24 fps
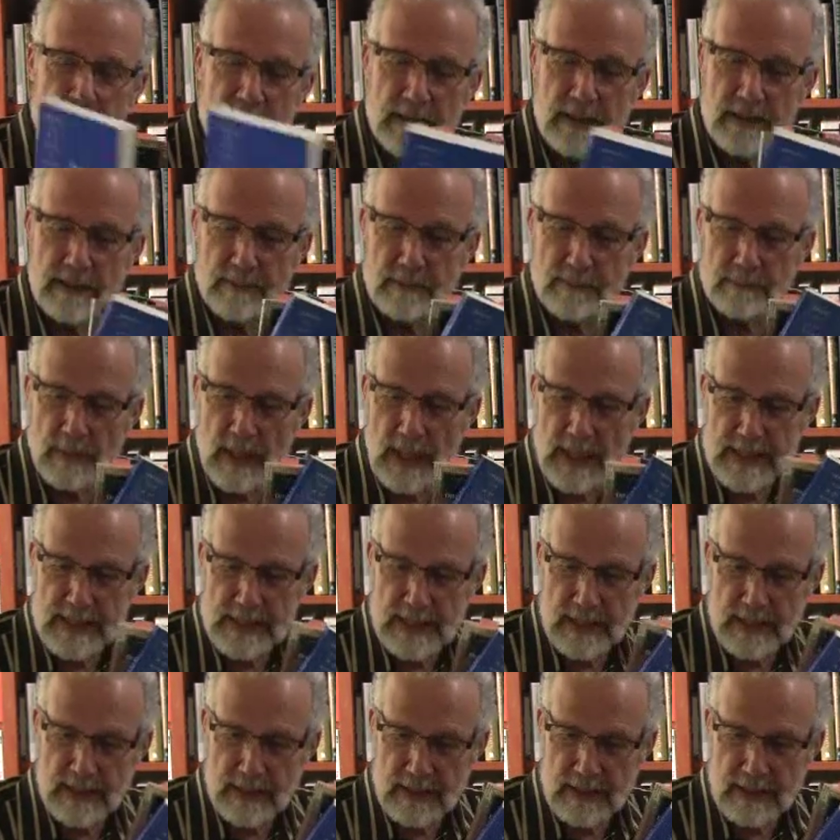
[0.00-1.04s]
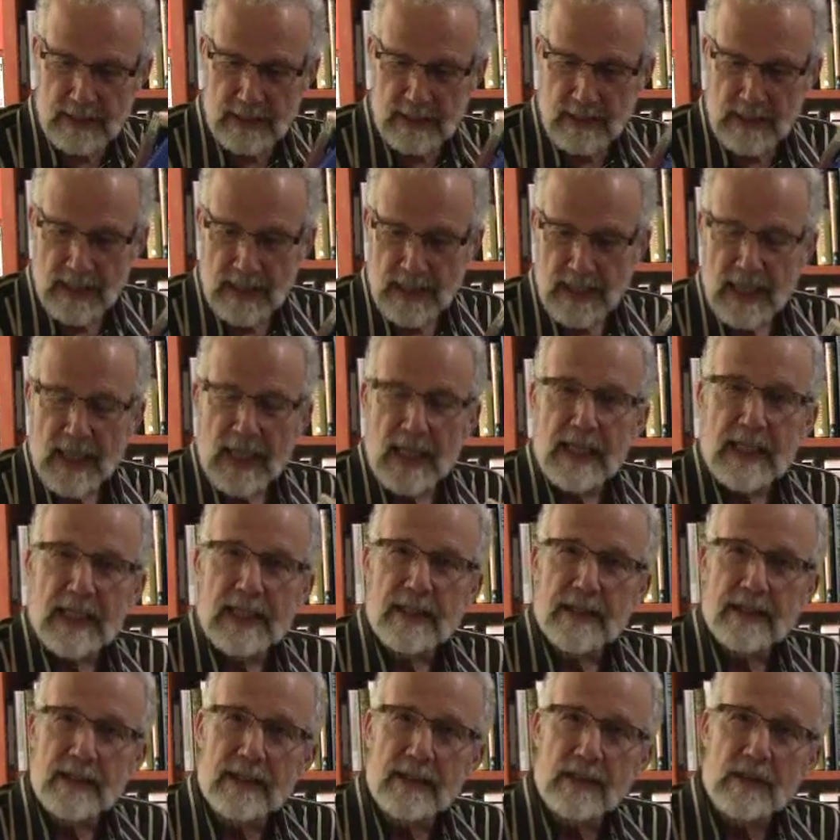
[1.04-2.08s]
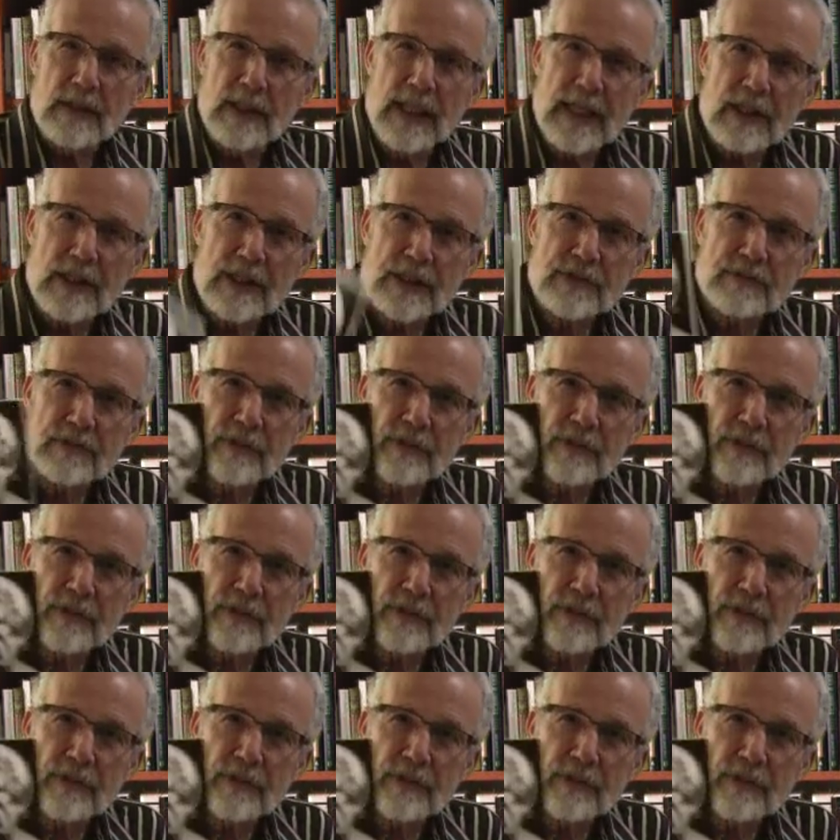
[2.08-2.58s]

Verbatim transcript: uh, by Seneca. Letters